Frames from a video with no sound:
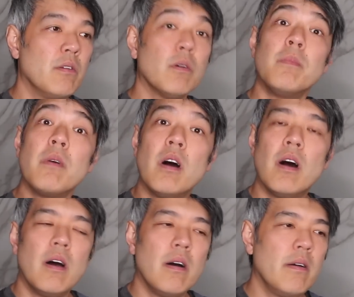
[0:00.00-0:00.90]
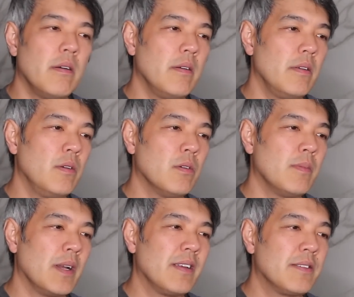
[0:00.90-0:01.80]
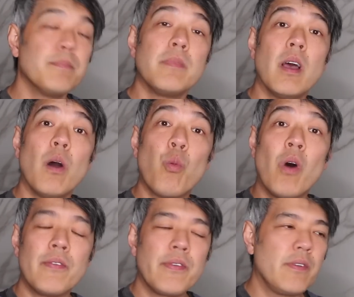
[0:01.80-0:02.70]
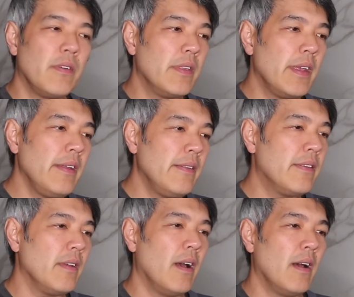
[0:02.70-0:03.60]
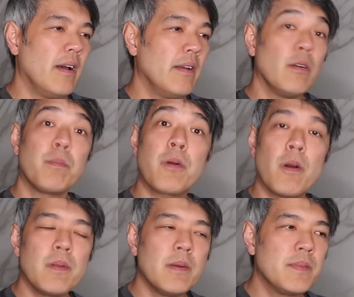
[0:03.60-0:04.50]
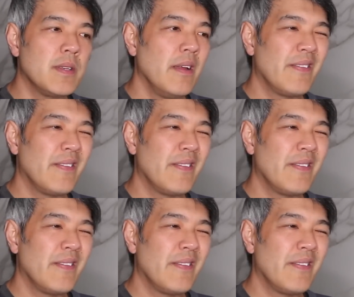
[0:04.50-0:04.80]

your I guess wants, your needs, your problems,